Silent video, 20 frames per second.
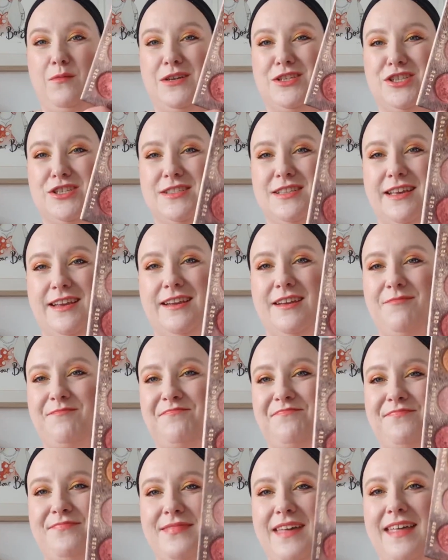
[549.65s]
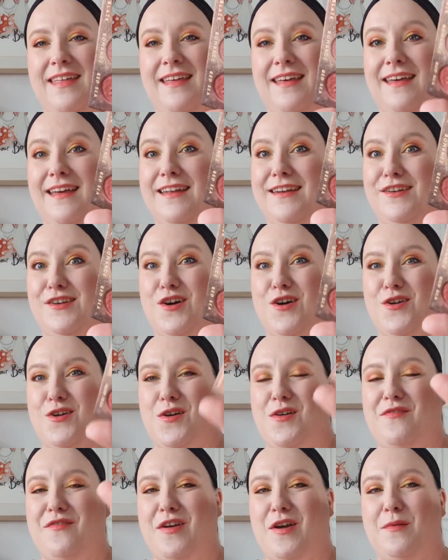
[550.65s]
which is like not
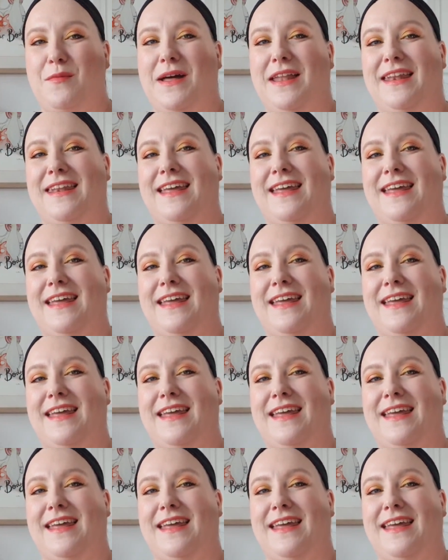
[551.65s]
going very well.